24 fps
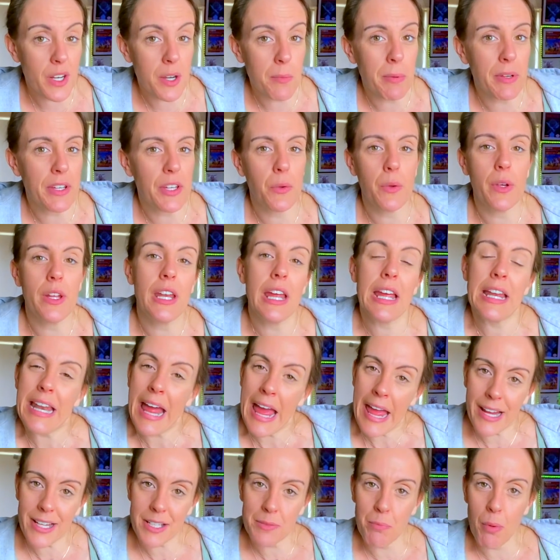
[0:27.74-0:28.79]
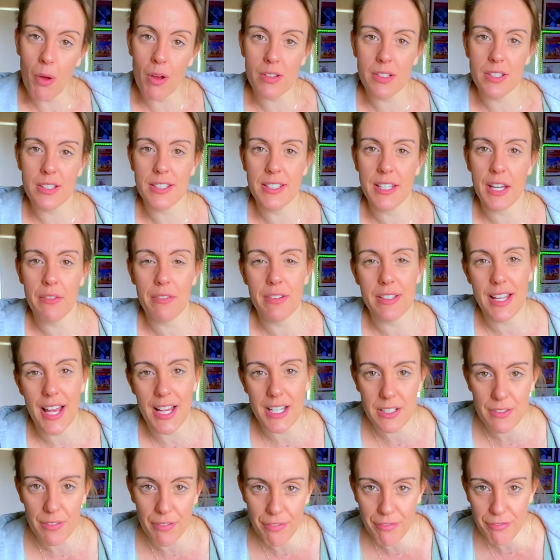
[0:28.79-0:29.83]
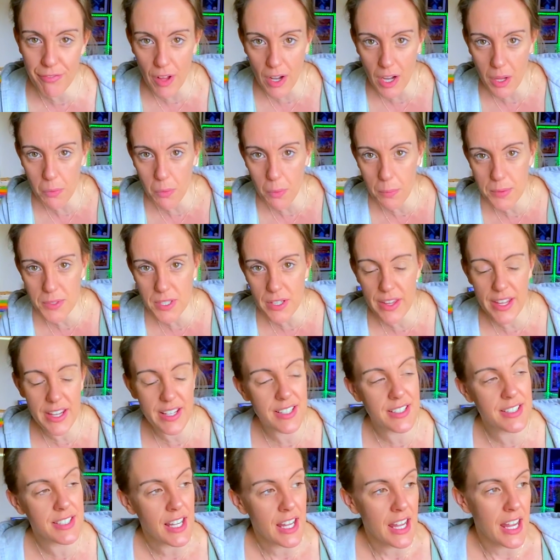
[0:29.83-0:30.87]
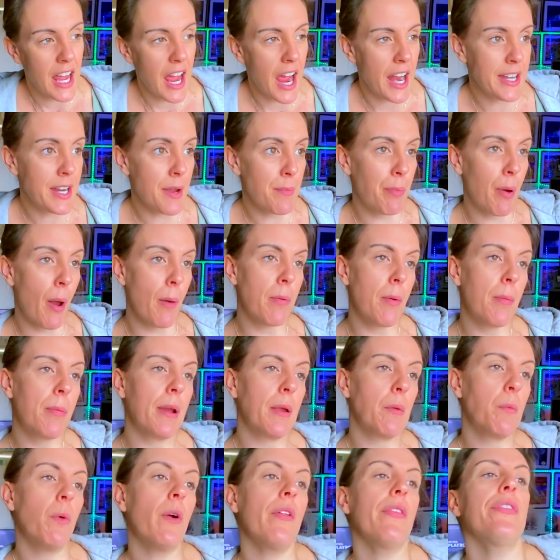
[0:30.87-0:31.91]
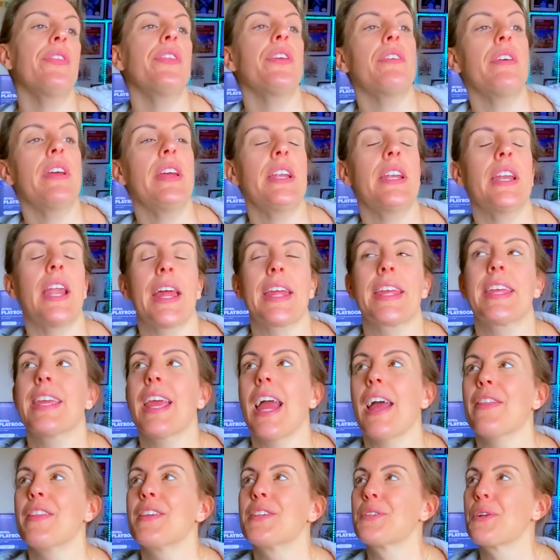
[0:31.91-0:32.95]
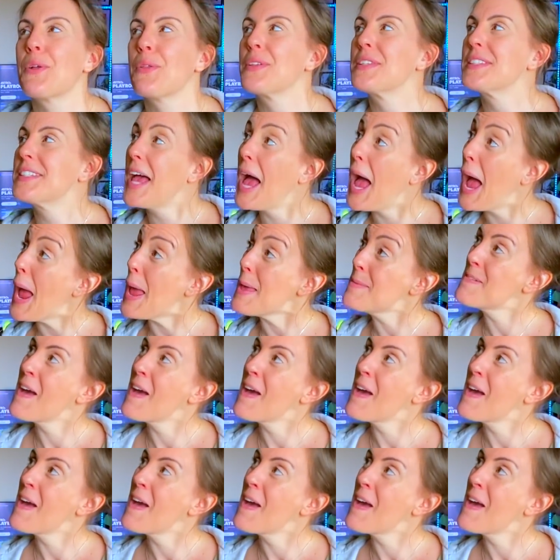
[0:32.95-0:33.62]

to be doing an Xbox Series S follow-up to this, and you're probably wondering, and I get this all the time,